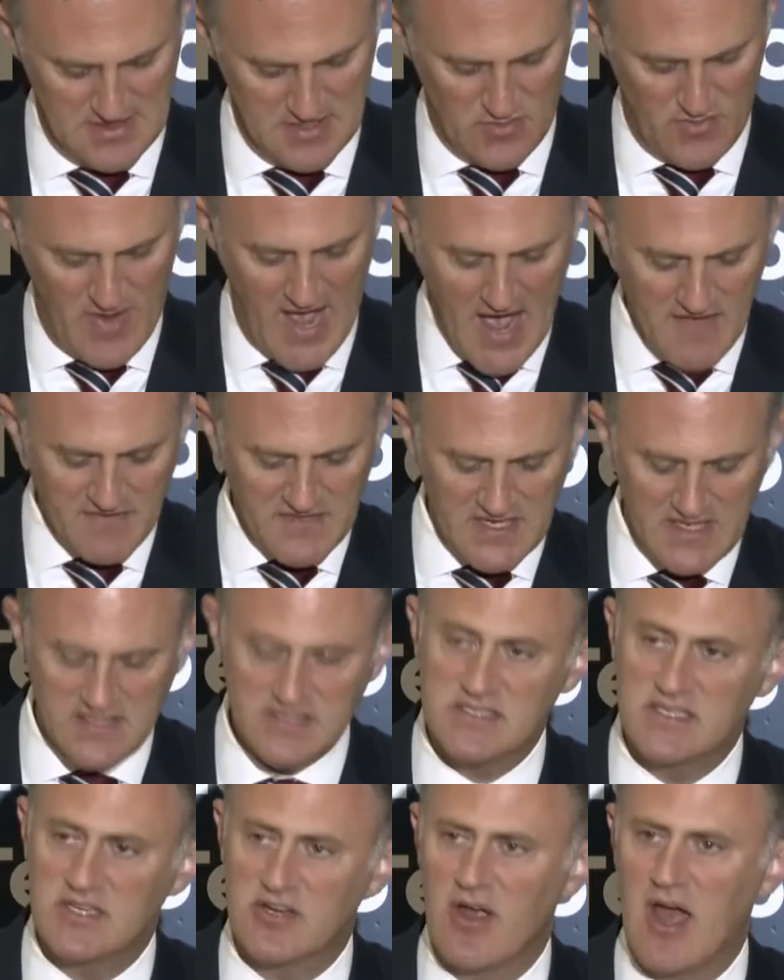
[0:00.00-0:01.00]
We have to
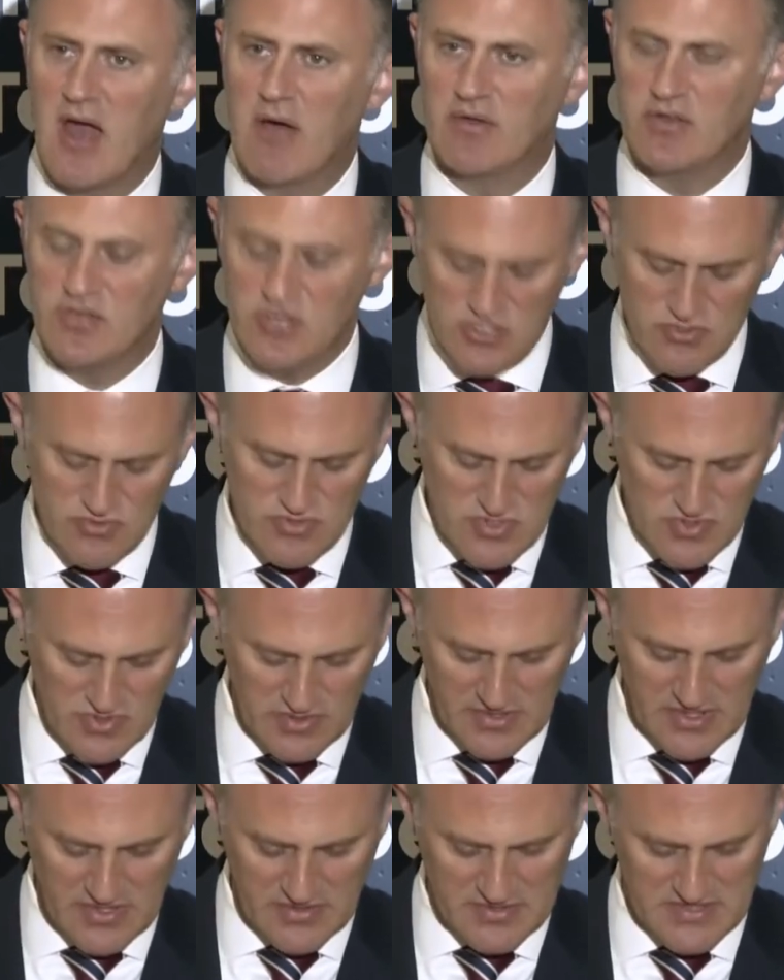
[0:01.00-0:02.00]
consider how a new
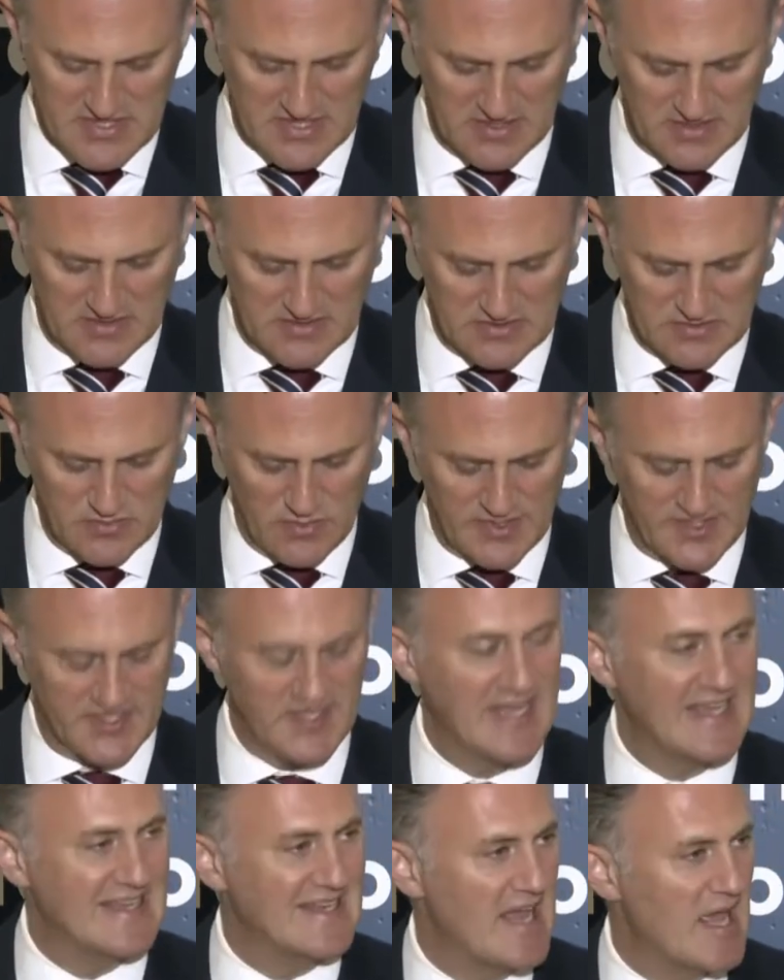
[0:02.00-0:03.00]
nuclear deal
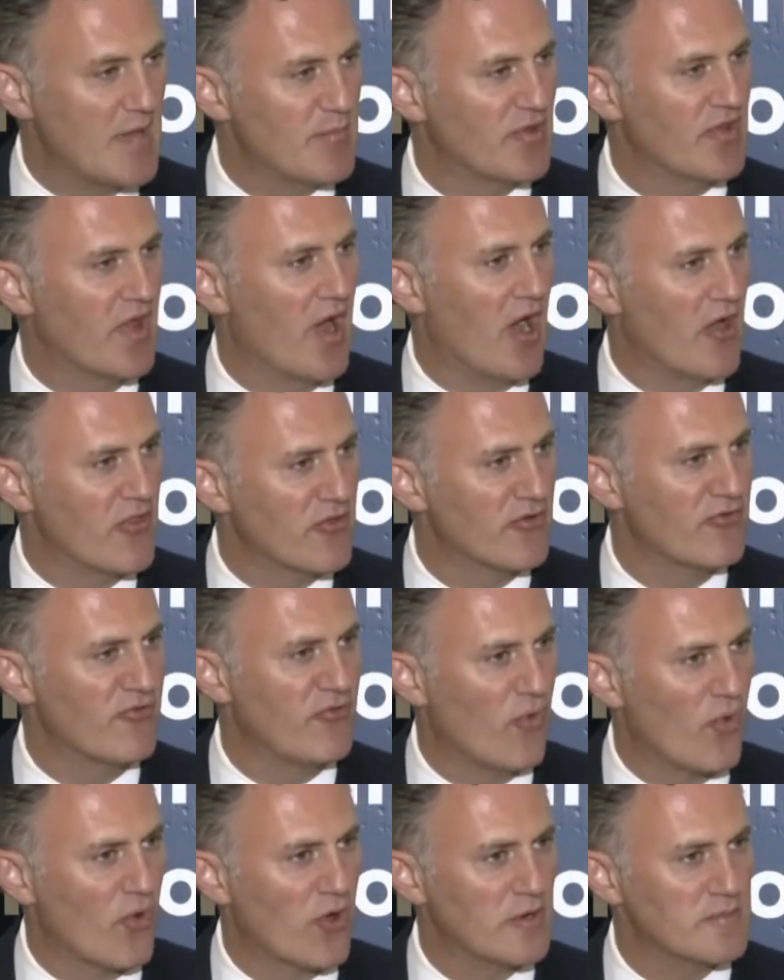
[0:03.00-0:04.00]
will enable other
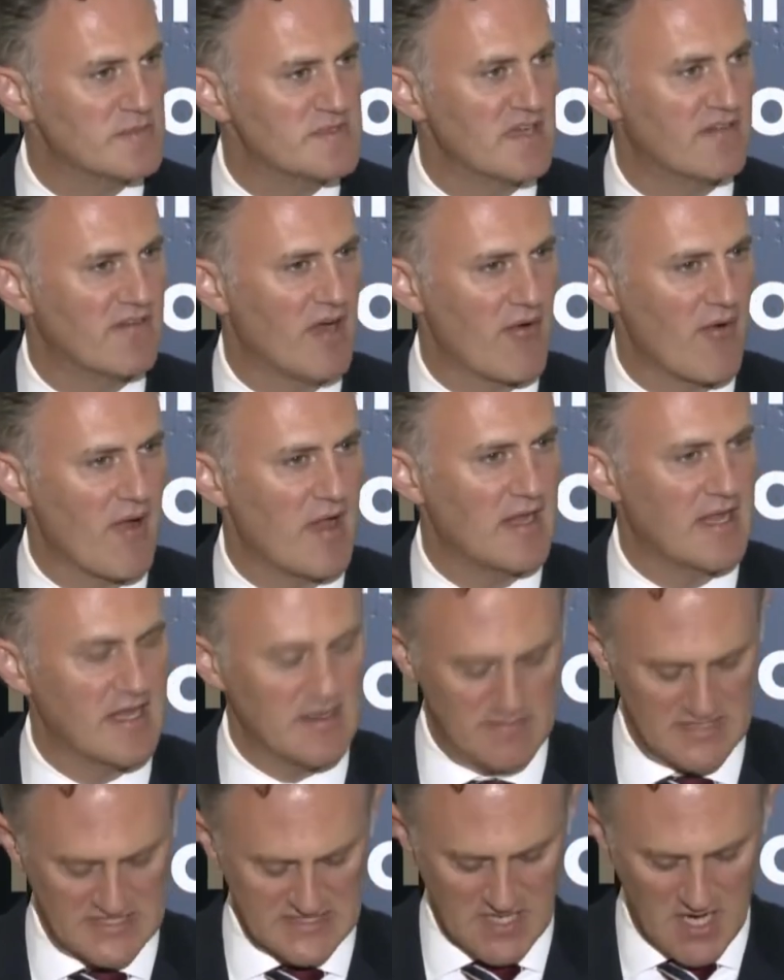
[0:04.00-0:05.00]
forms of
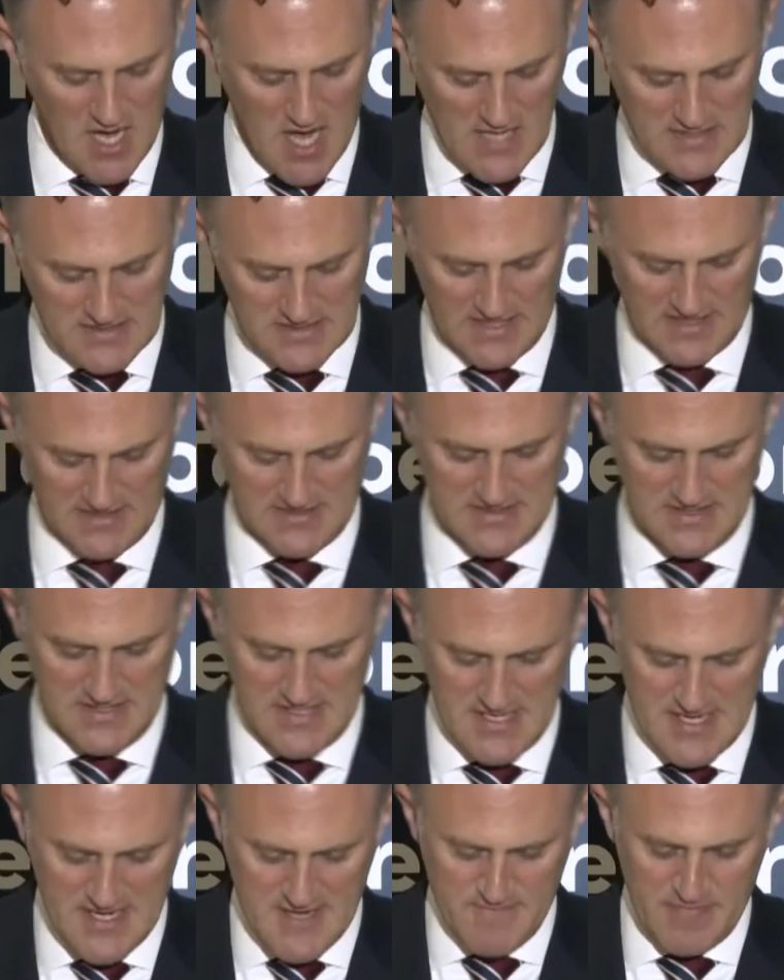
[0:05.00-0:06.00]
Iranian misconduct.
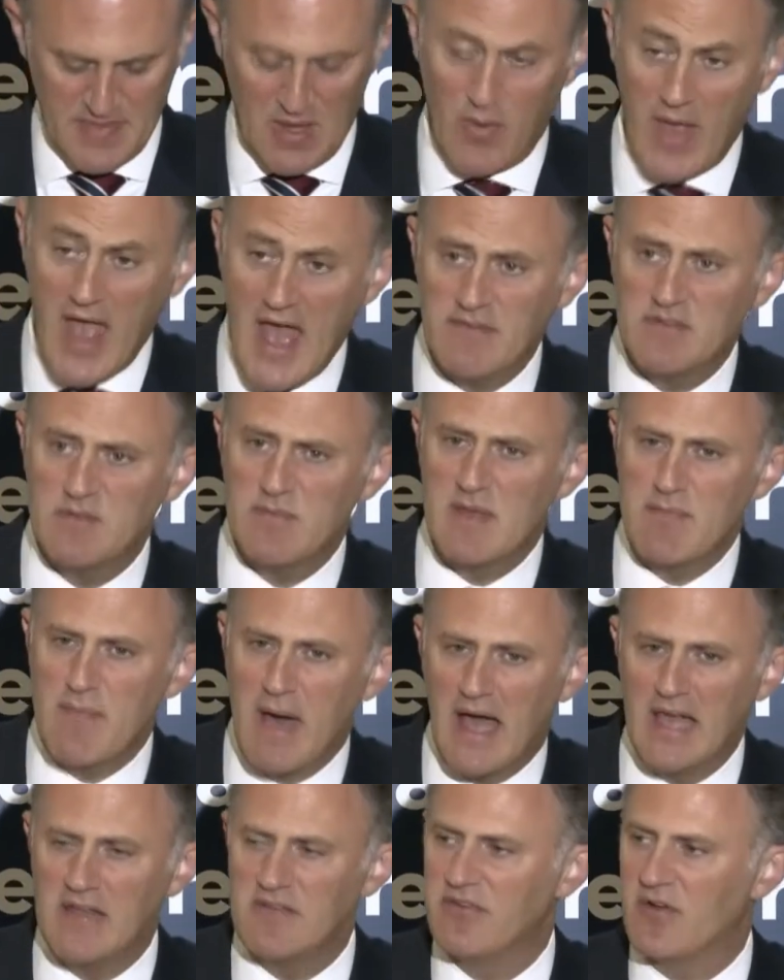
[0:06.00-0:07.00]
We have to be
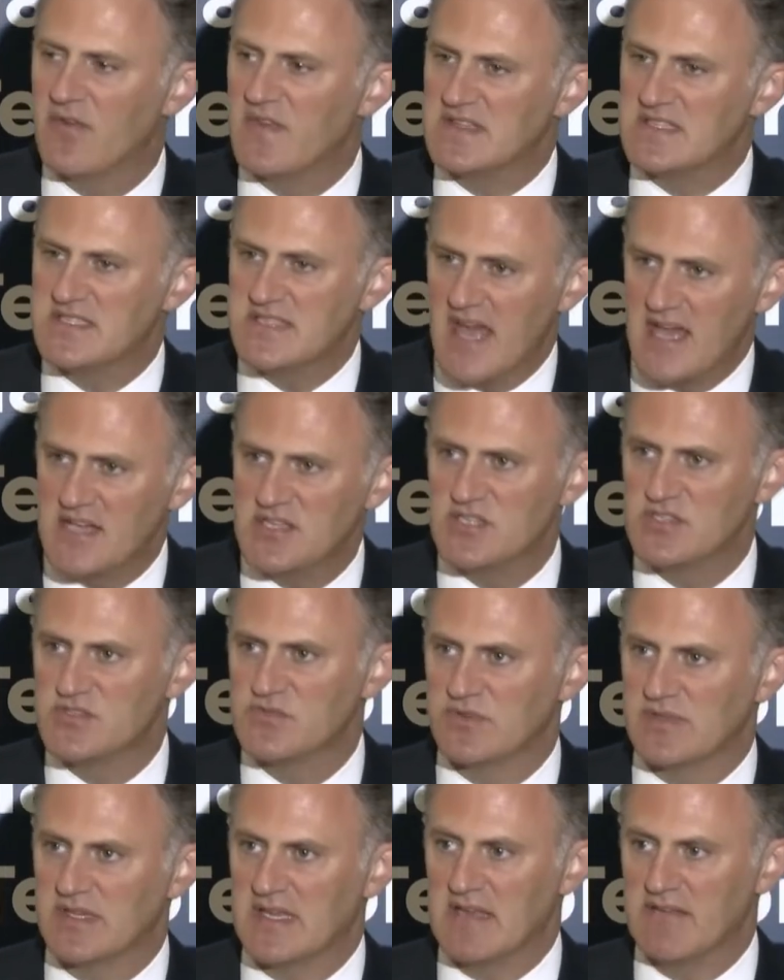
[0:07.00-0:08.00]
mindful that
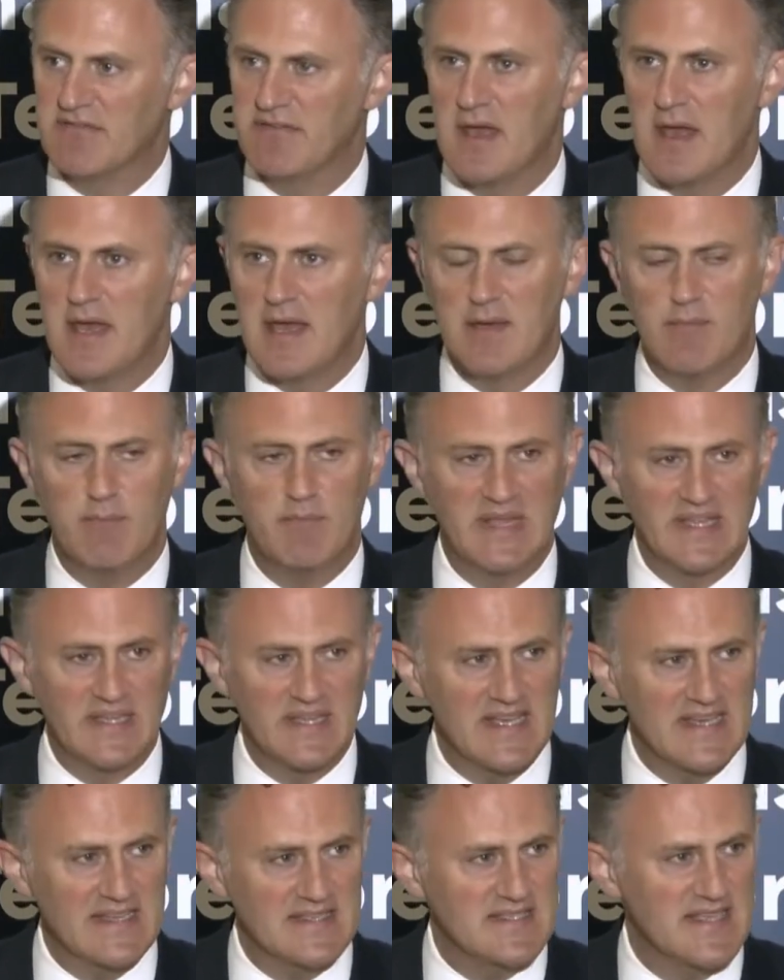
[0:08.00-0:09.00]
sanctions relief,
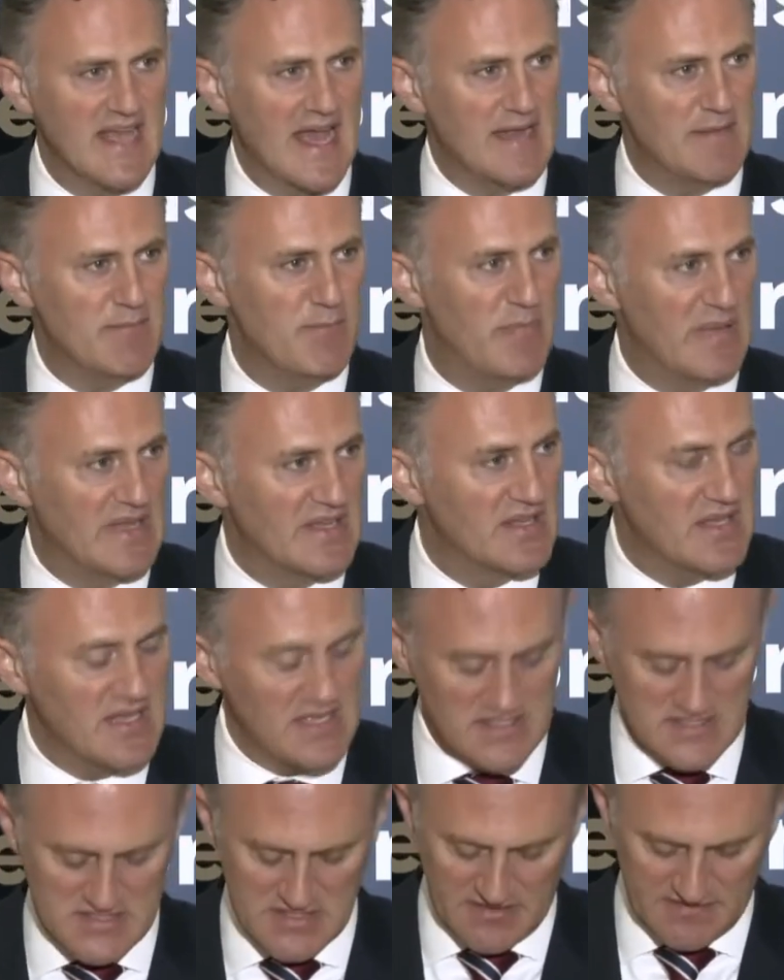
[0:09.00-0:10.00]
billions and
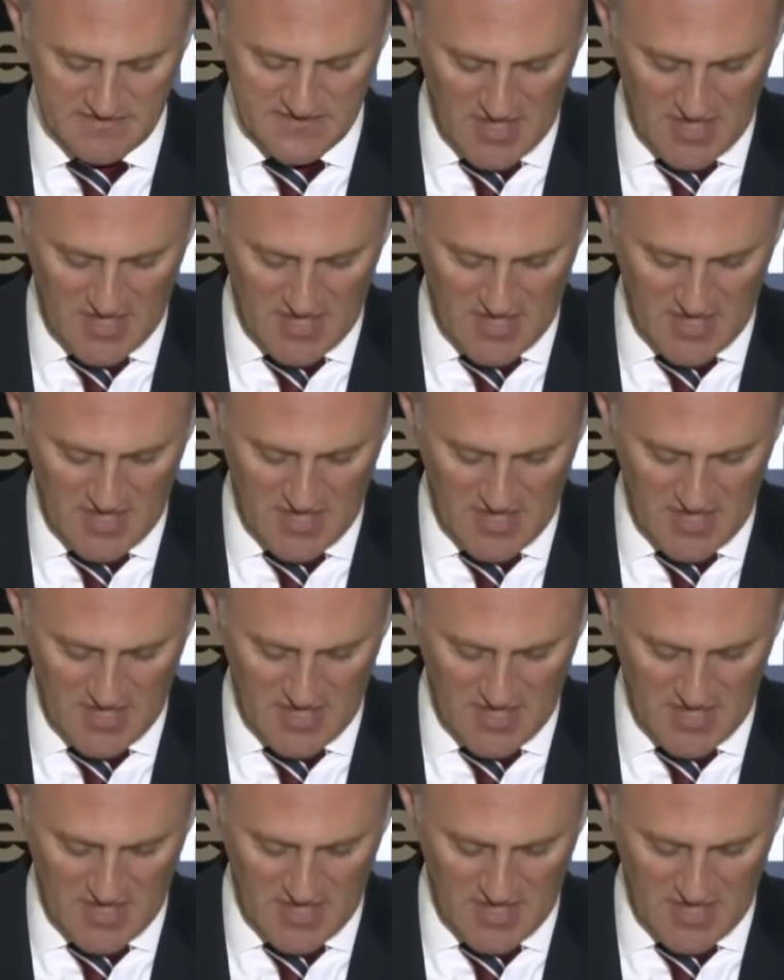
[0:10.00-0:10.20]
billions of